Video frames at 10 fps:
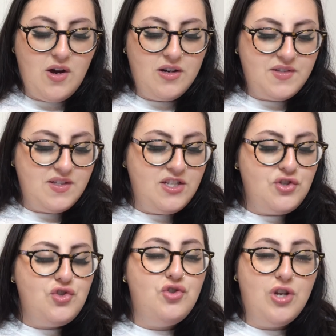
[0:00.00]
honestly
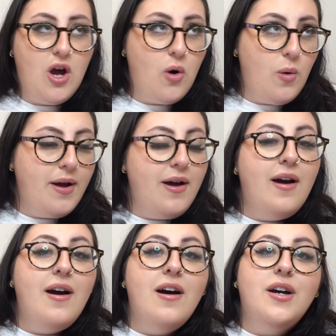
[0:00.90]
so
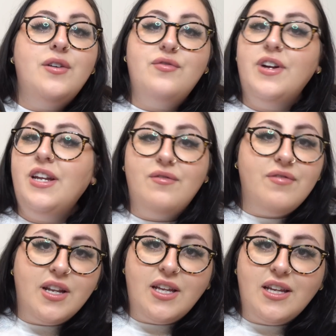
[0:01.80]
freaking
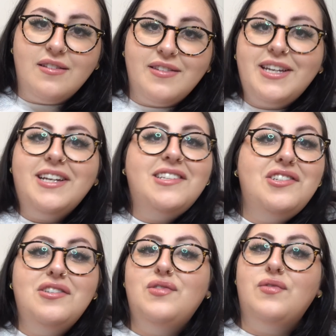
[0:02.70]
funny. Like, it's
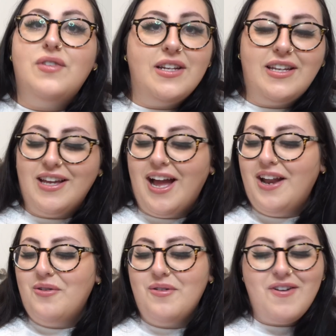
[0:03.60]
just funny.
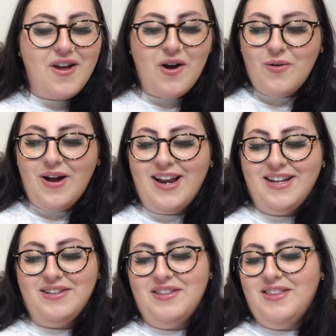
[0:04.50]
I don't know,
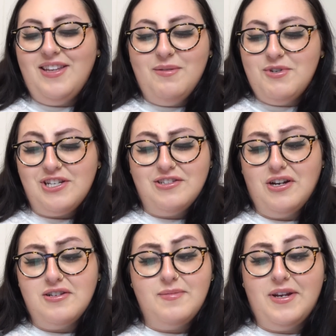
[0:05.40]
and Lea Michele
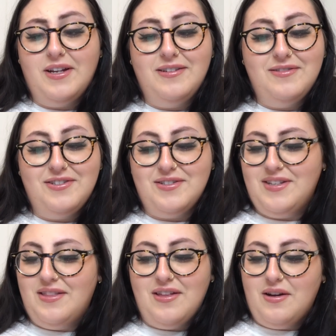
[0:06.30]
talked about it and just
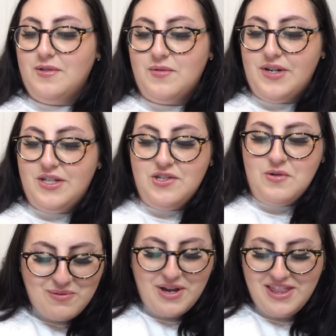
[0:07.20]
like thought it was funny
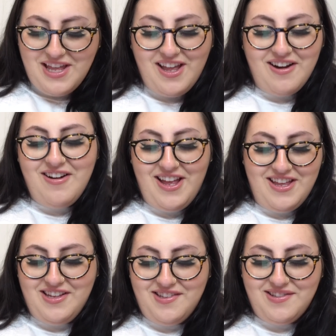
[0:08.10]
too. The way the internet
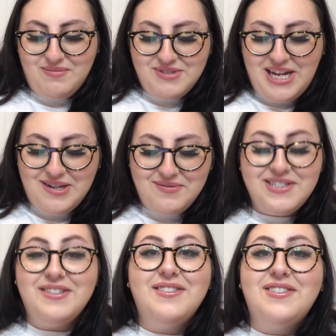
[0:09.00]
is
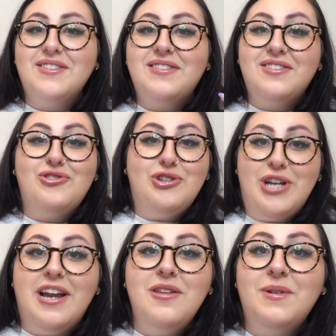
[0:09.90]
sometimes is just
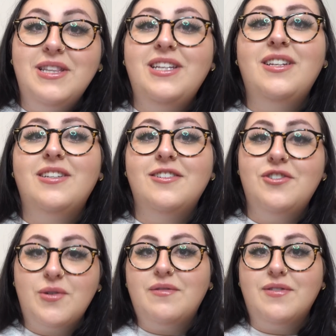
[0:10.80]
genuinely
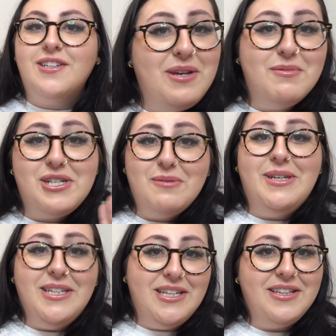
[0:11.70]
joyful. Lea Michele
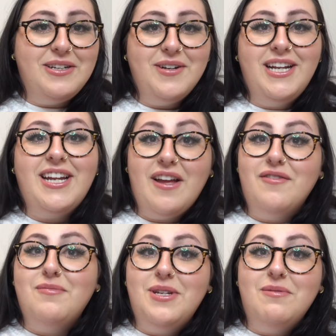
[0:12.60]
being illiterate
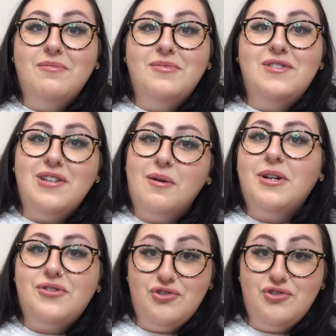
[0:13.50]
gave me so much